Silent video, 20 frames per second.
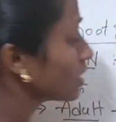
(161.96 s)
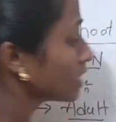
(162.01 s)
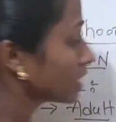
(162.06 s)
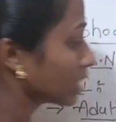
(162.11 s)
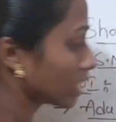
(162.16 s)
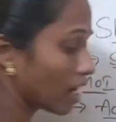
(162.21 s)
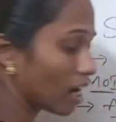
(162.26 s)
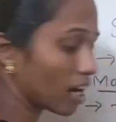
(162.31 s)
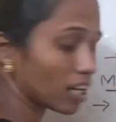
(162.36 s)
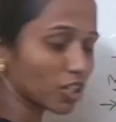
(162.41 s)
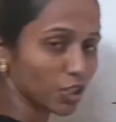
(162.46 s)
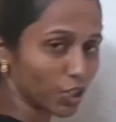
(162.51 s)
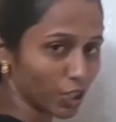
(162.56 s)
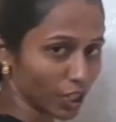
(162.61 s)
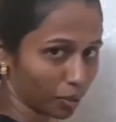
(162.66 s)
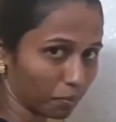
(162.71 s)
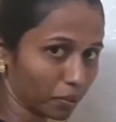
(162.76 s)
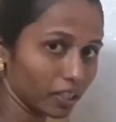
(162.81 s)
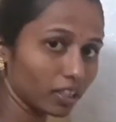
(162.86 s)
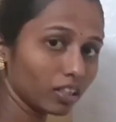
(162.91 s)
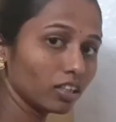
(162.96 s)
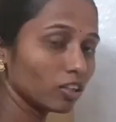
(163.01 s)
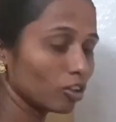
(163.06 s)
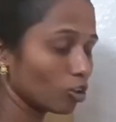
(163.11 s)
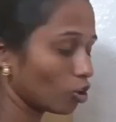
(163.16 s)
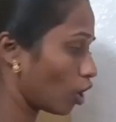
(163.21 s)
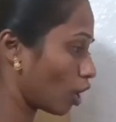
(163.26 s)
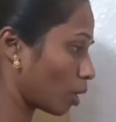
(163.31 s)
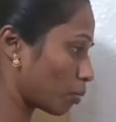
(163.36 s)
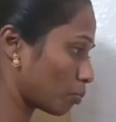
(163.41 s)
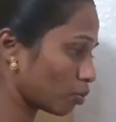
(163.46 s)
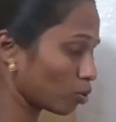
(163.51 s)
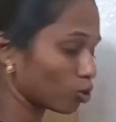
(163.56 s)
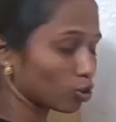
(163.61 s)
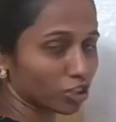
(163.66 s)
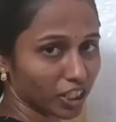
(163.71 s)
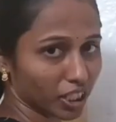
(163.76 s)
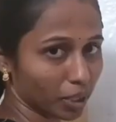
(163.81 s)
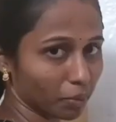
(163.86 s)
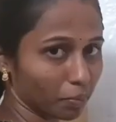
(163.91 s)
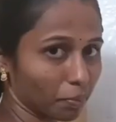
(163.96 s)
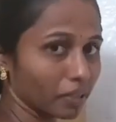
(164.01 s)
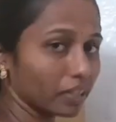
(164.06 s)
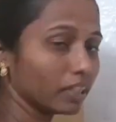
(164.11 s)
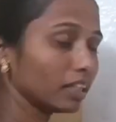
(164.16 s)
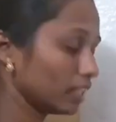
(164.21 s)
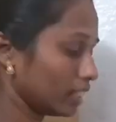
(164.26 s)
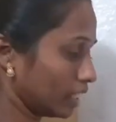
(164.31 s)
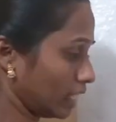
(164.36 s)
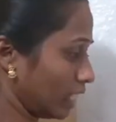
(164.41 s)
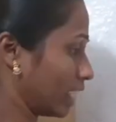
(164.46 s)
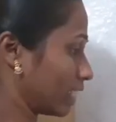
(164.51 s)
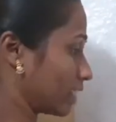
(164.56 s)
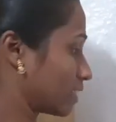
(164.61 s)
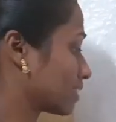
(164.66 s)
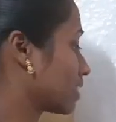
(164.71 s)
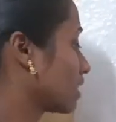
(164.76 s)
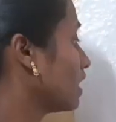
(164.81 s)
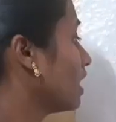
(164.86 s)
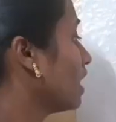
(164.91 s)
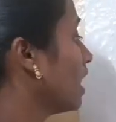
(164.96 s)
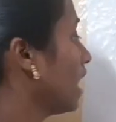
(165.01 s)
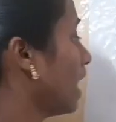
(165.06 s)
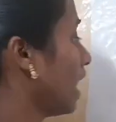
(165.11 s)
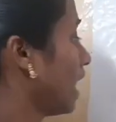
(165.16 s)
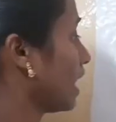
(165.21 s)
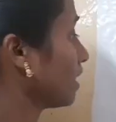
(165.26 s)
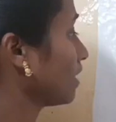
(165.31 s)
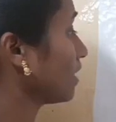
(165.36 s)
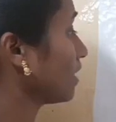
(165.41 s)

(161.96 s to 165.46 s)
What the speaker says: cigar shaped or board shaped eggs. And